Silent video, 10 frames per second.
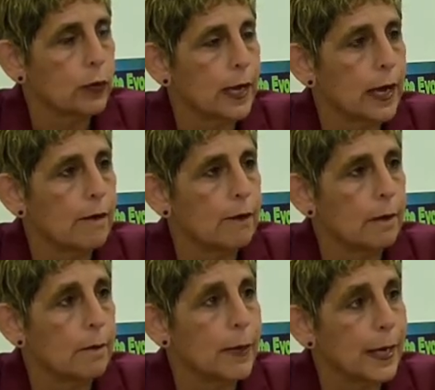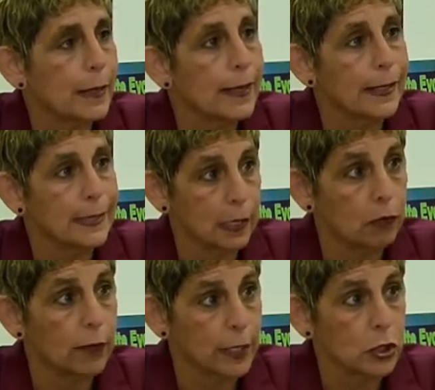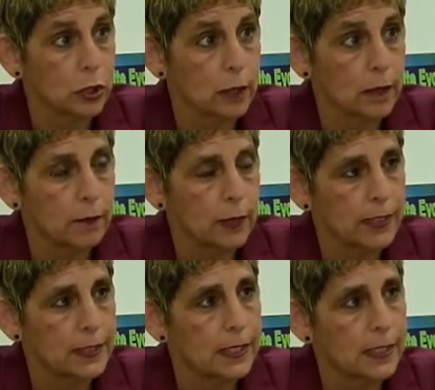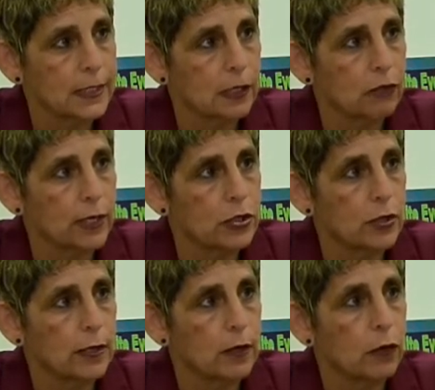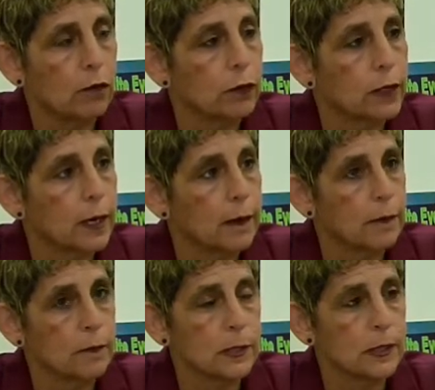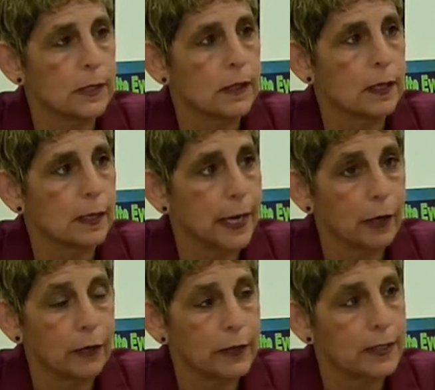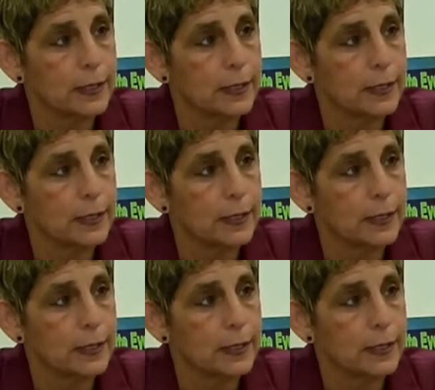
we have embedded acceleration. That's the acceleration that overcomes the inherent